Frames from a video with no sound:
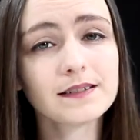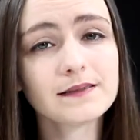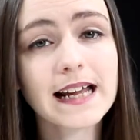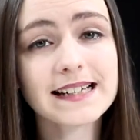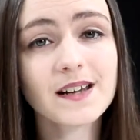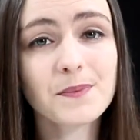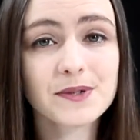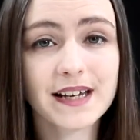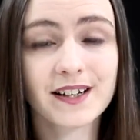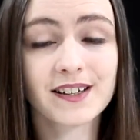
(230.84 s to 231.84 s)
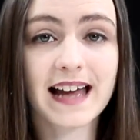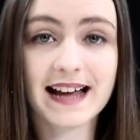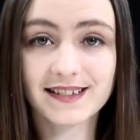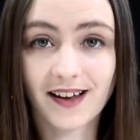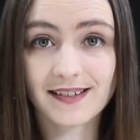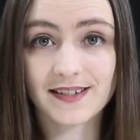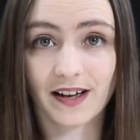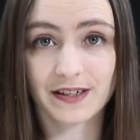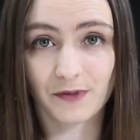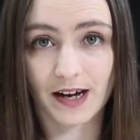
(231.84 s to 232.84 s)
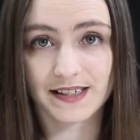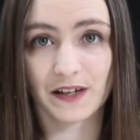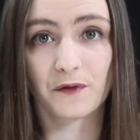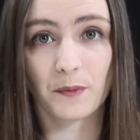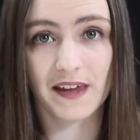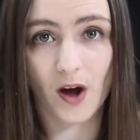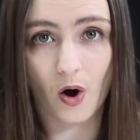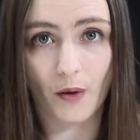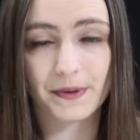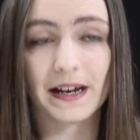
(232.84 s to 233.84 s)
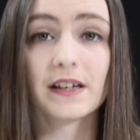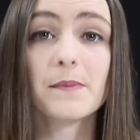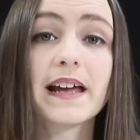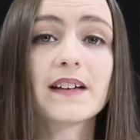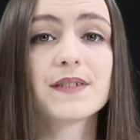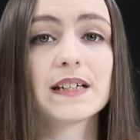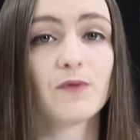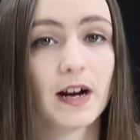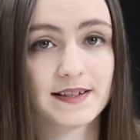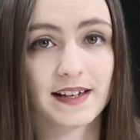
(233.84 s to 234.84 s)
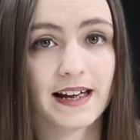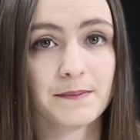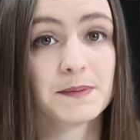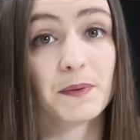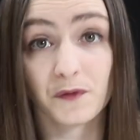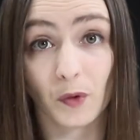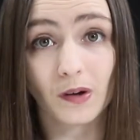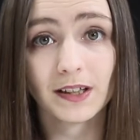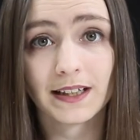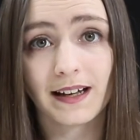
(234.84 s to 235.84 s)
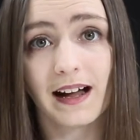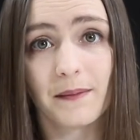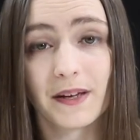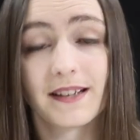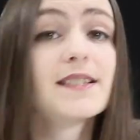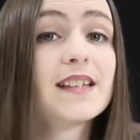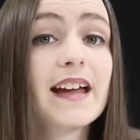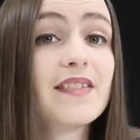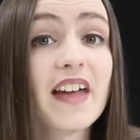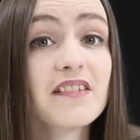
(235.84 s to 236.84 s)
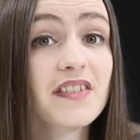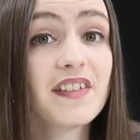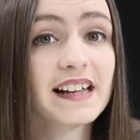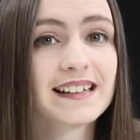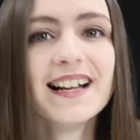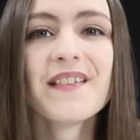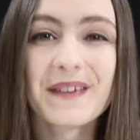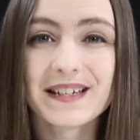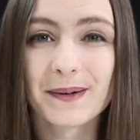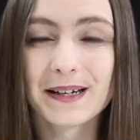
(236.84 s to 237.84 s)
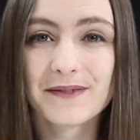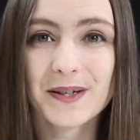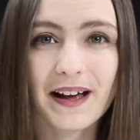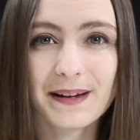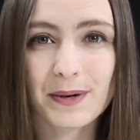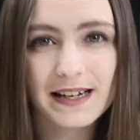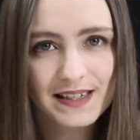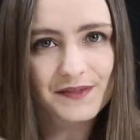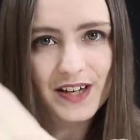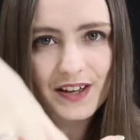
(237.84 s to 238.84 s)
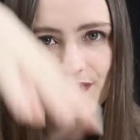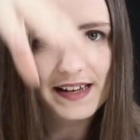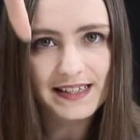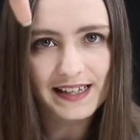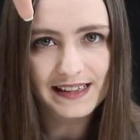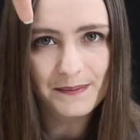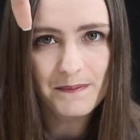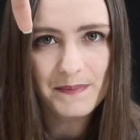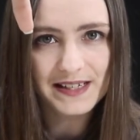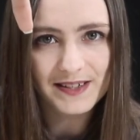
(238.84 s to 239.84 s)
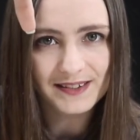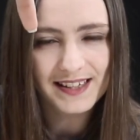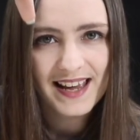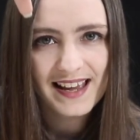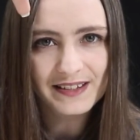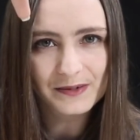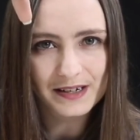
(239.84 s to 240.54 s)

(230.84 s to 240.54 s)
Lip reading: Next up, we'll take a look at Dark Side Rising from the Op. Now, you may have seen Rising games before, because they're a thing. This one gives you an impressive Darth Vader in the middle, and you're